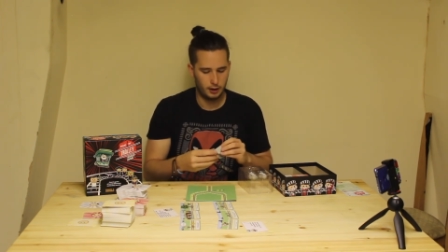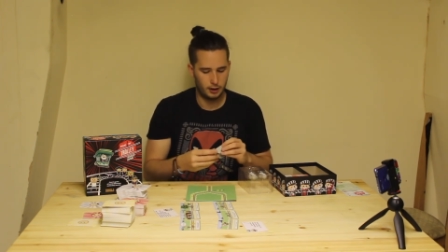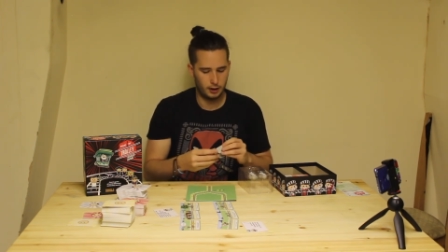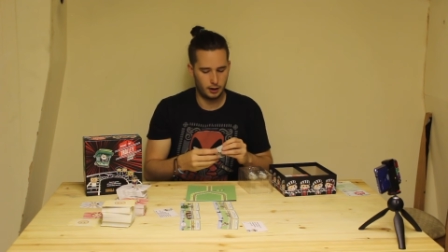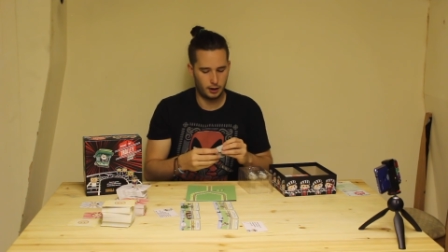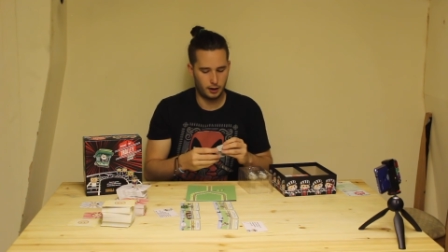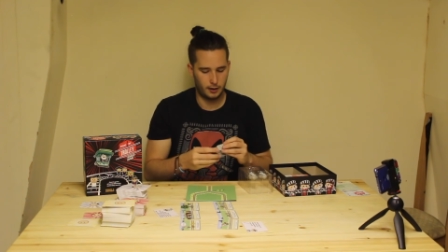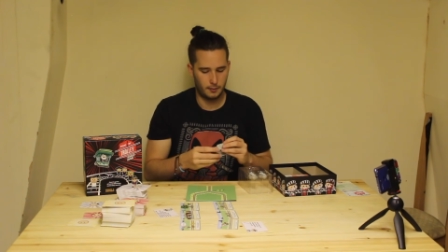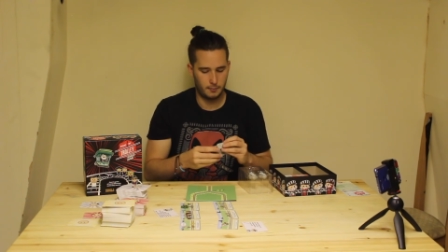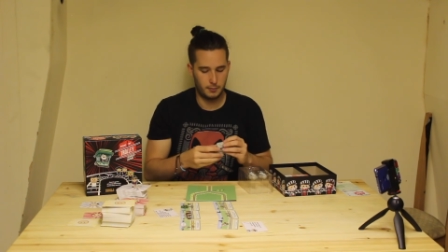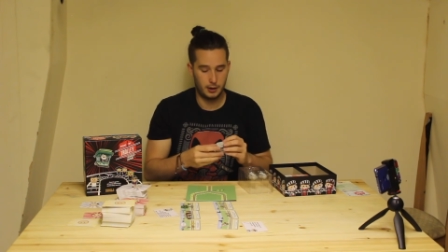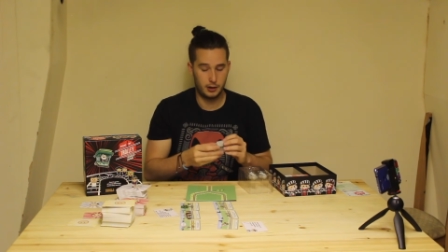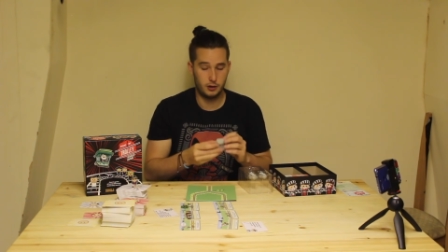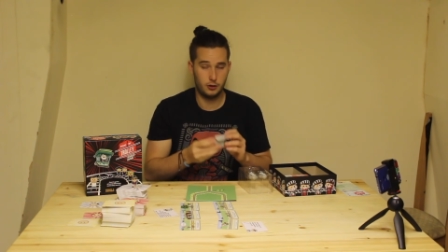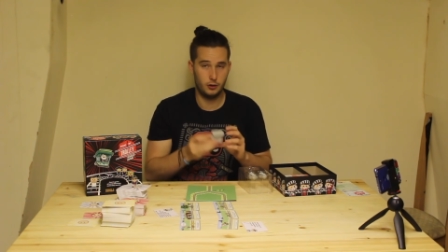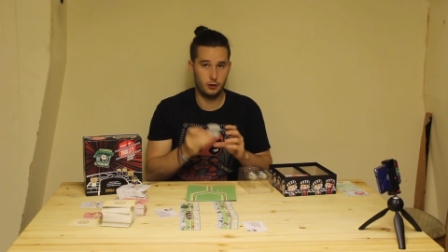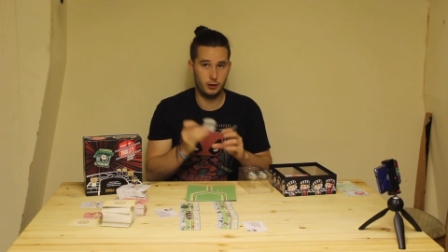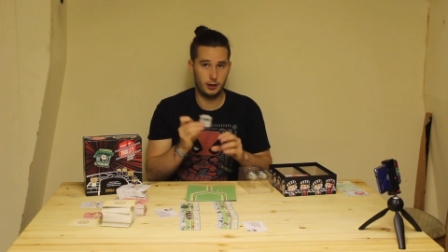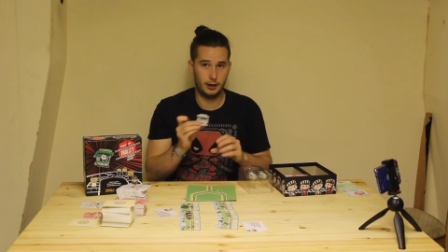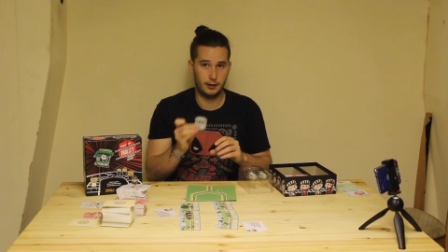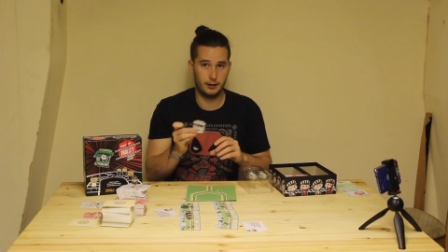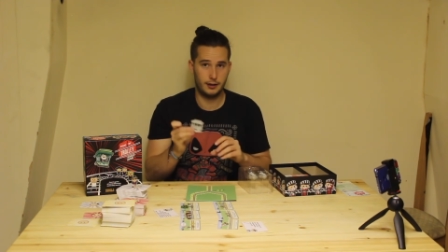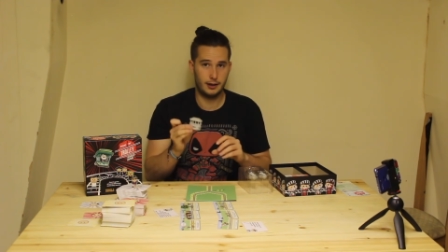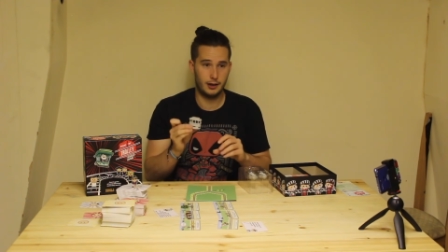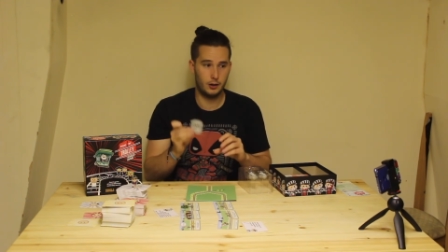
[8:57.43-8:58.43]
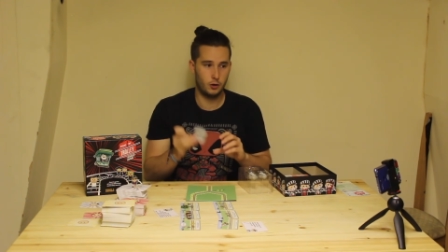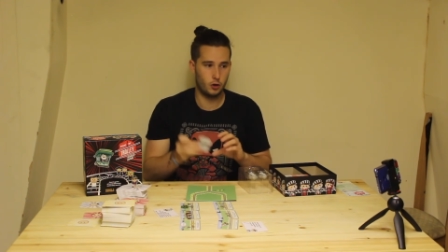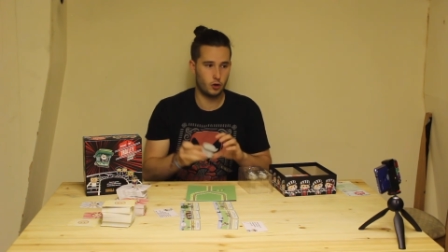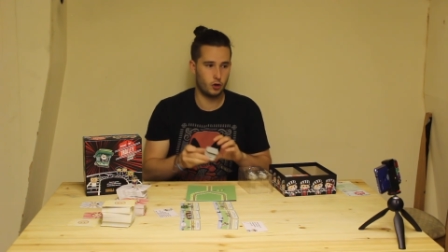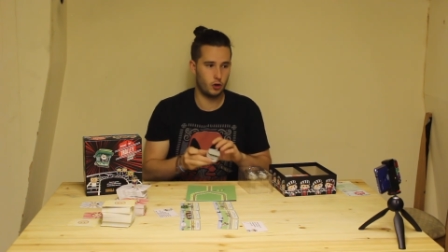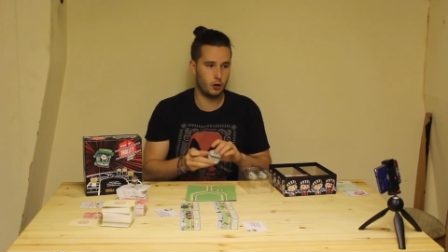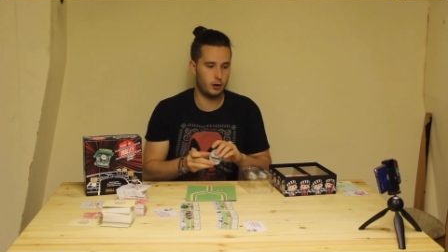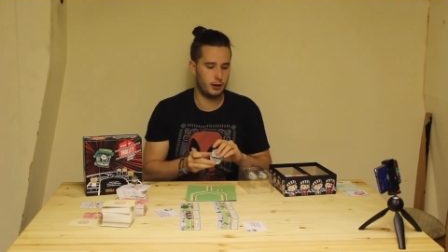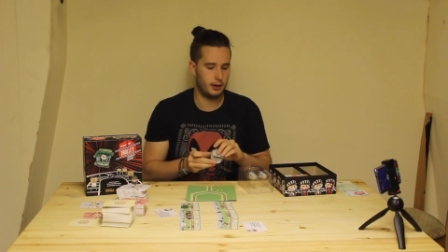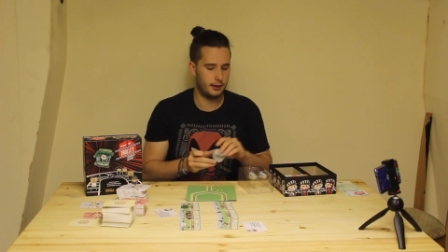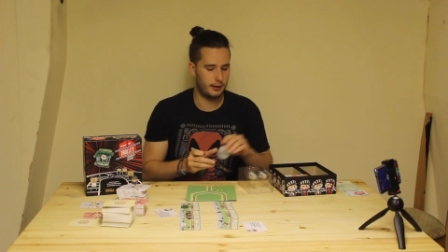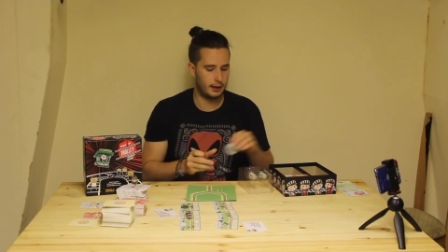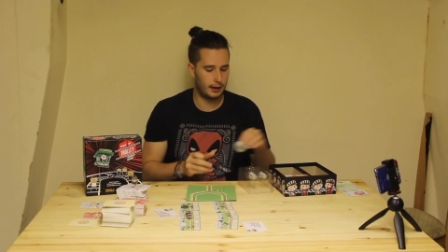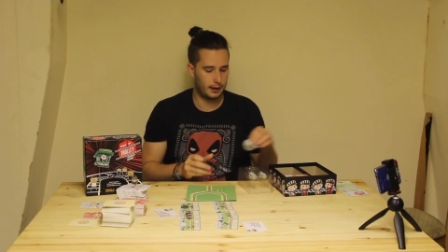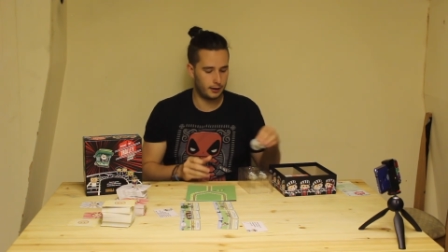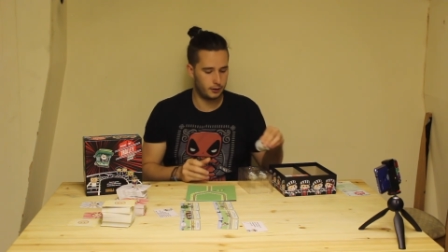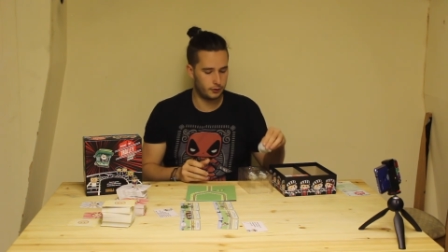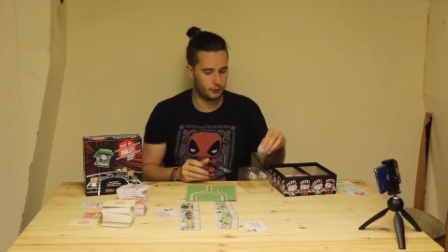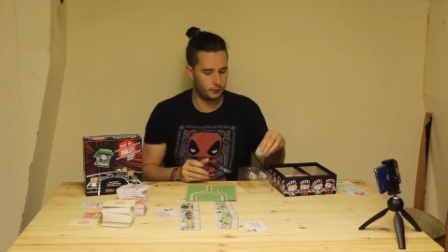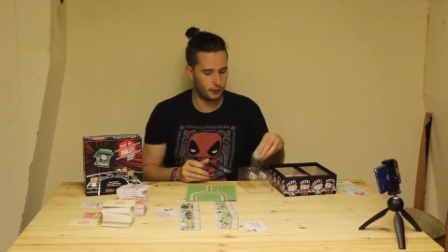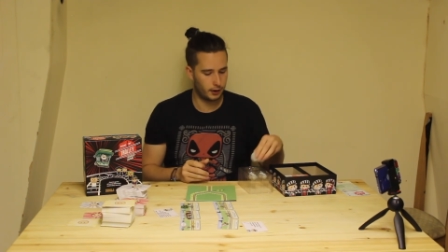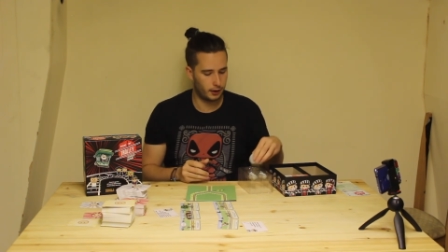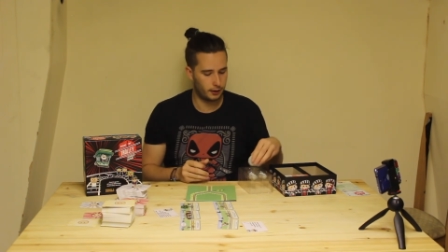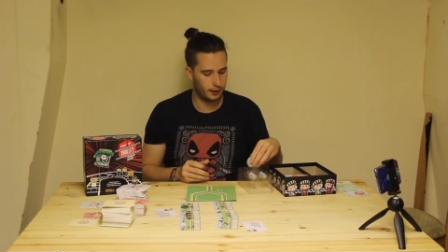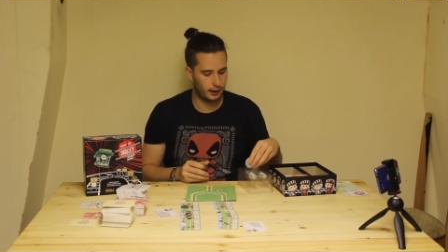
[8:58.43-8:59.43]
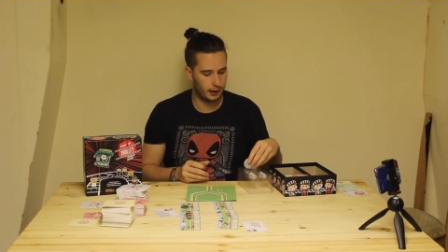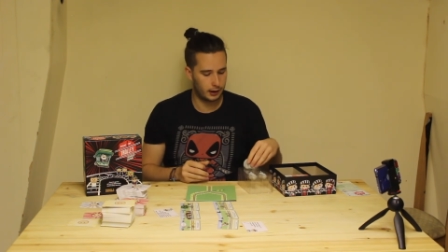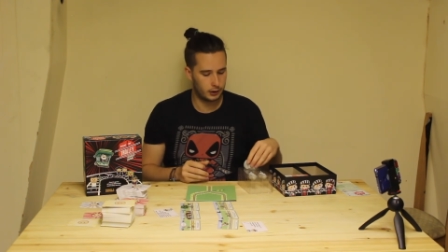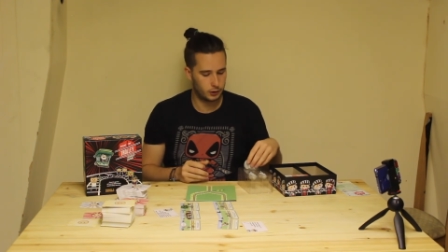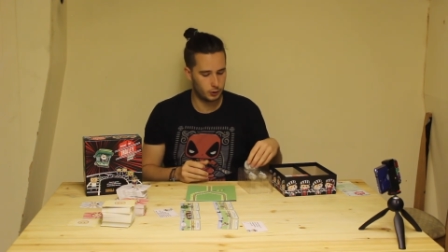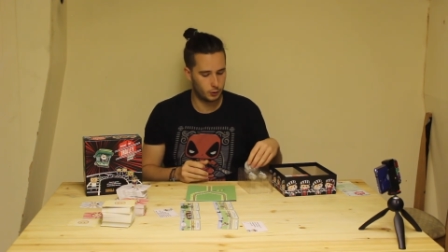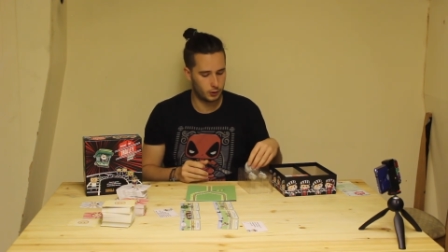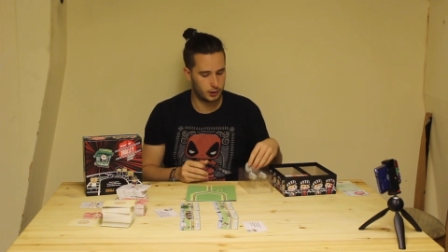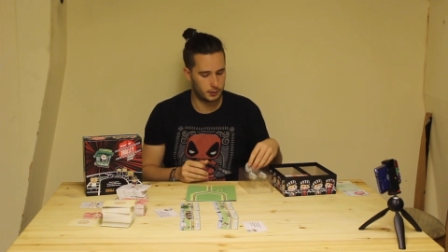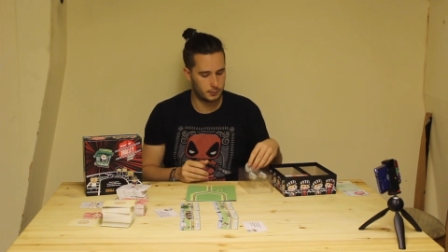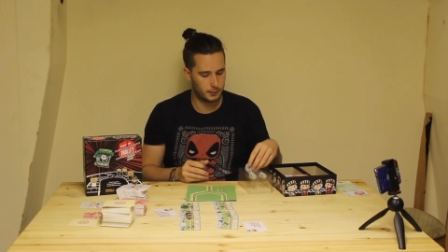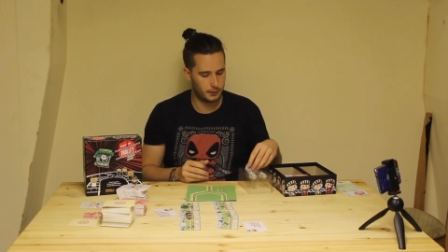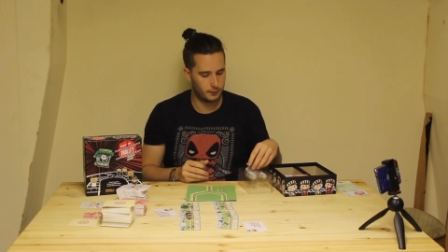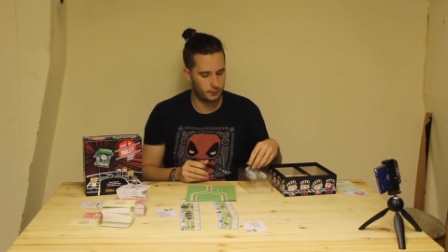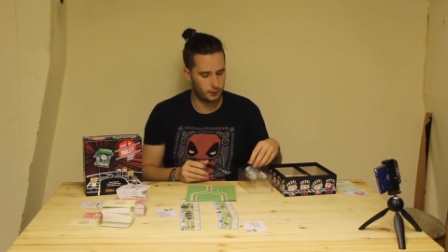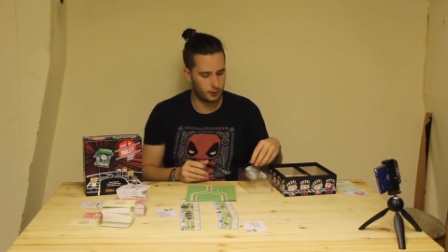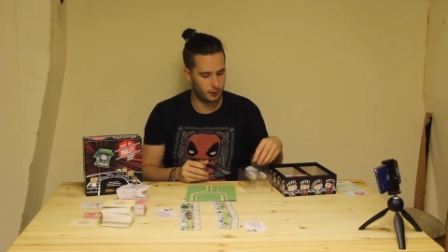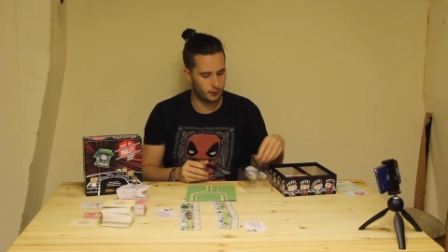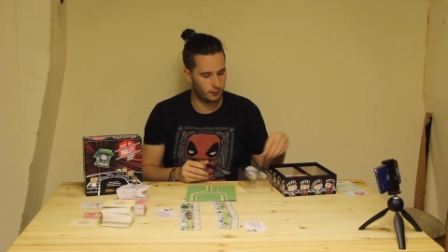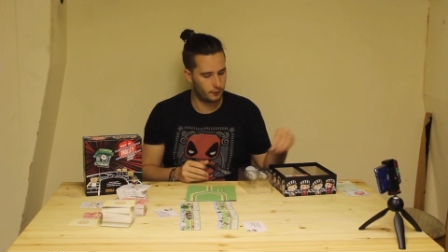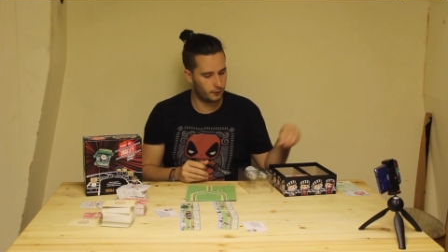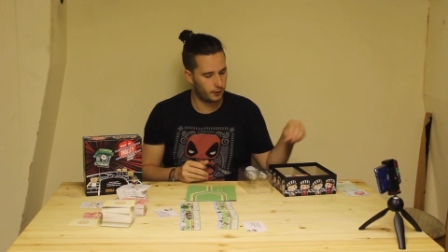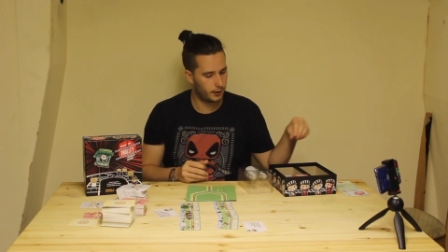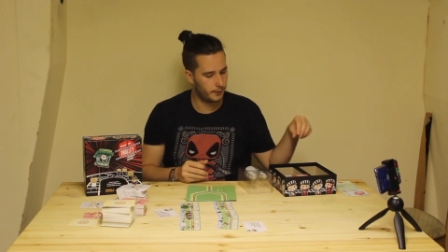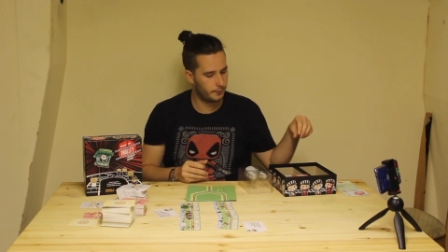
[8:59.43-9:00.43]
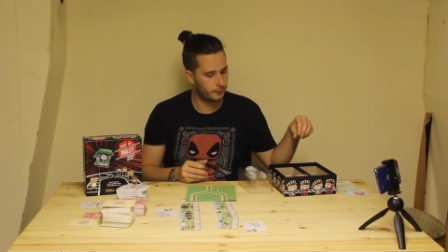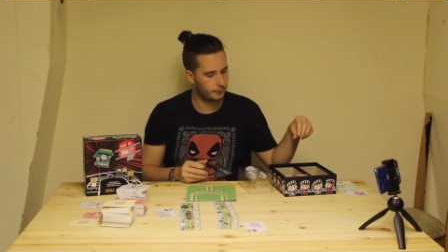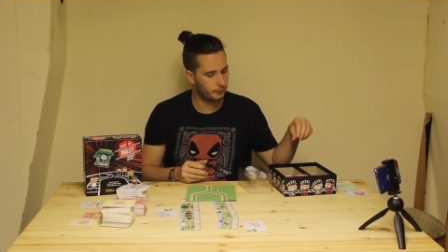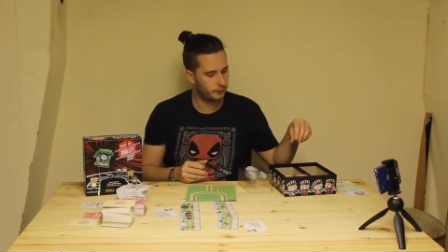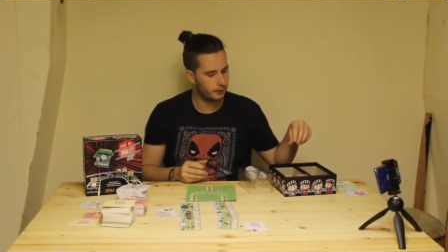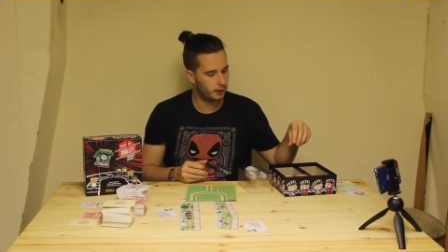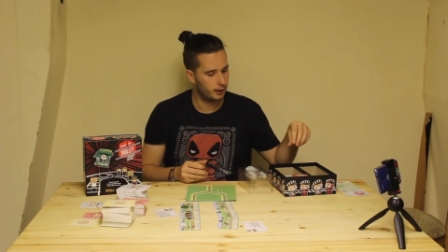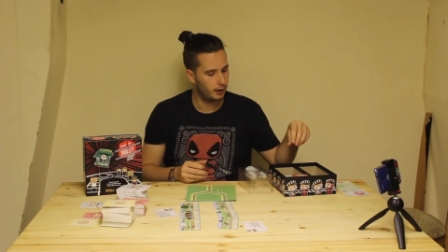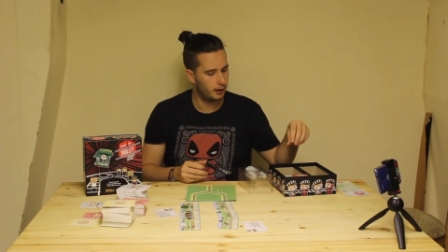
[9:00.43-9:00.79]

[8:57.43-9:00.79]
I do like the little trolley. That has always been very fun.